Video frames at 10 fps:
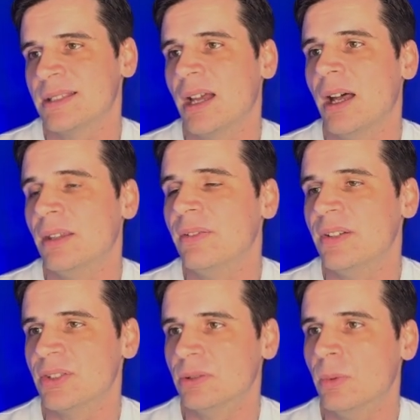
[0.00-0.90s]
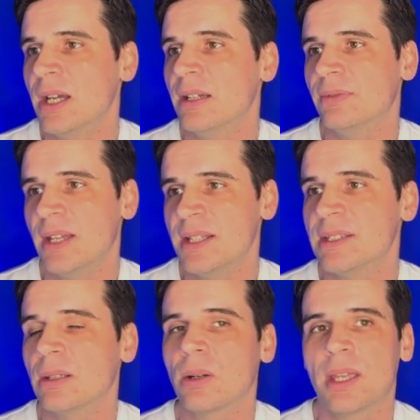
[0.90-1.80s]
unofficial way of
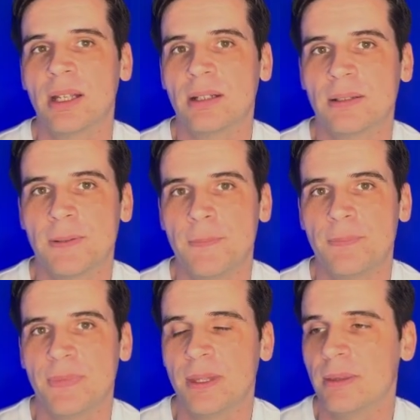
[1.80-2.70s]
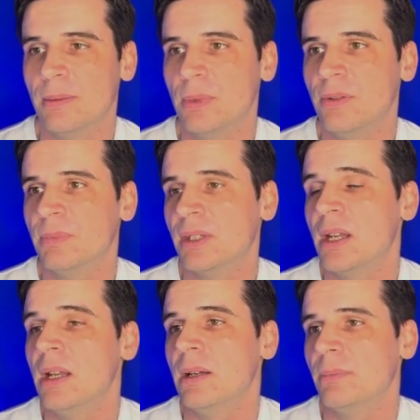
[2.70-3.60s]
interlocking the movement,
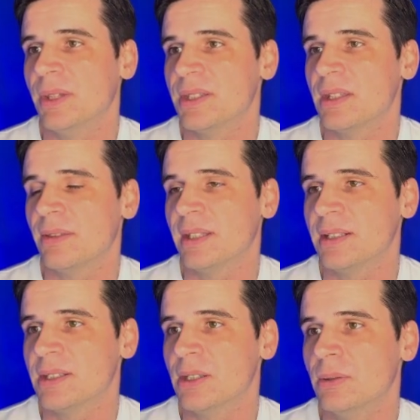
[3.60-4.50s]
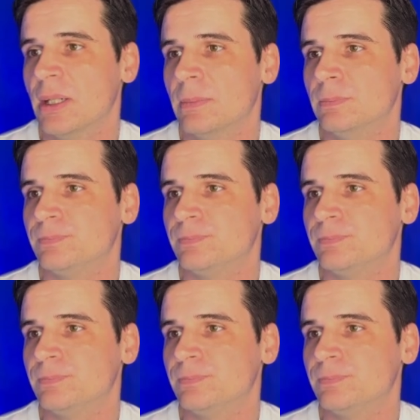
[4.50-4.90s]
but there's nothing to